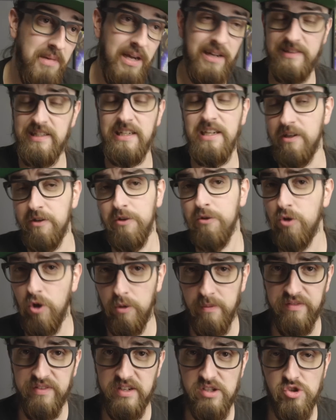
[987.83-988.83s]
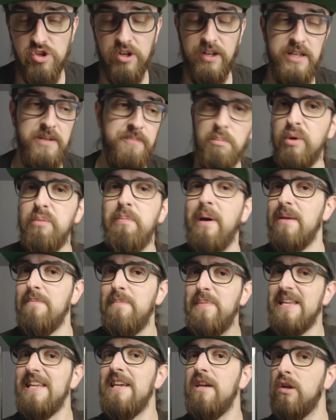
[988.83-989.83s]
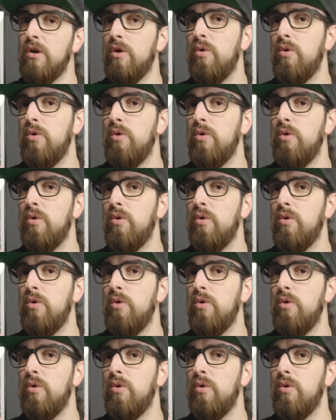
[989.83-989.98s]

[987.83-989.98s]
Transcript: I think it'll come eventually. But by being